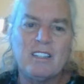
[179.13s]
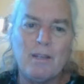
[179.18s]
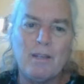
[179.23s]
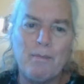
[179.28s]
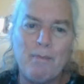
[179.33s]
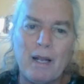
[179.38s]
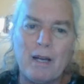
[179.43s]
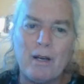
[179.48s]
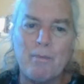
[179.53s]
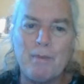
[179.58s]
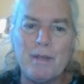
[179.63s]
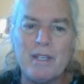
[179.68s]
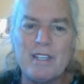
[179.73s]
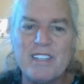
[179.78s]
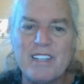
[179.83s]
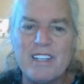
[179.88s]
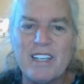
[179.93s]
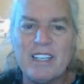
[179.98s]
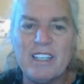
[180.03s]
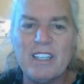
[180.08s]
to better be
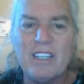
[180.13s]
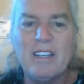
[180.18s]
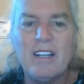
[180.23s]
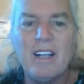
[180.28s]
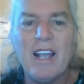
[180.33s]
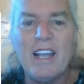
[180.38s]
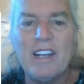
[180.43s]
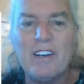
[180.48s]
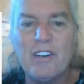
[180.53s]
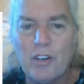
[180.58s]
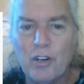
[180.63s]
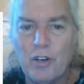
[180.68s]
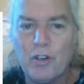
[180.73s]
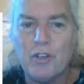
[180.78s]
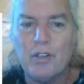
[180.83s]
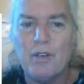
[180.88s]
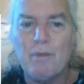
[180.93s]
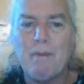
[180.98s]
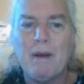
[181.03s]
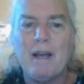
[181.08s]
seen and
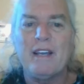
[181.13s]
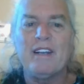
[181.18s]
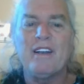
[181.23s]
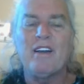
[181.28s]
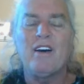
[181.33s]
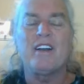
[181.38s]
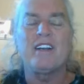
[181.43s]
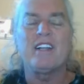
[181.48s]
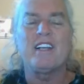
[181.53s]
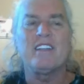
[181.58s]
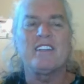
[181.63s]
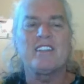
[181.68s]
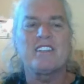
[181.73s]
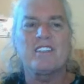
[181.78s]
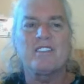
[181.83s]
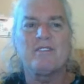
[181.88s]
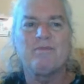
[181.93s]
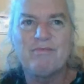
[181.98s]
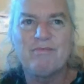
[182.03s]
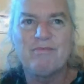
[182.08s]
heard by an
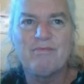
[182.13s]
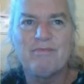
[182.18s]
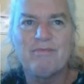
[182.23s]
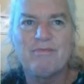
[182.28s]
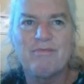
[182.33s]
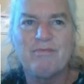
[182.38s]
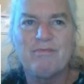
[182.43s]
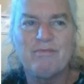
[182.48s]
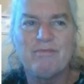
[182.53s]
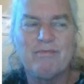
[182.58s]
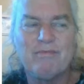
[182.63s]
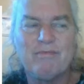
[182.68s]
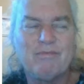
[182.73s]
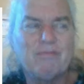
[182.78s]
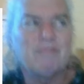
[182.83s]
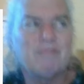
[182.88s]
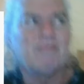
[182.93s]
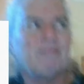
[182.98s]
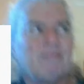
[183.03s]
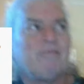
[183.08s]
audience. Hey,
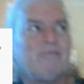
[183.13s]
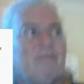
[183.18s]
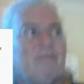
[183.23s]
Gregg,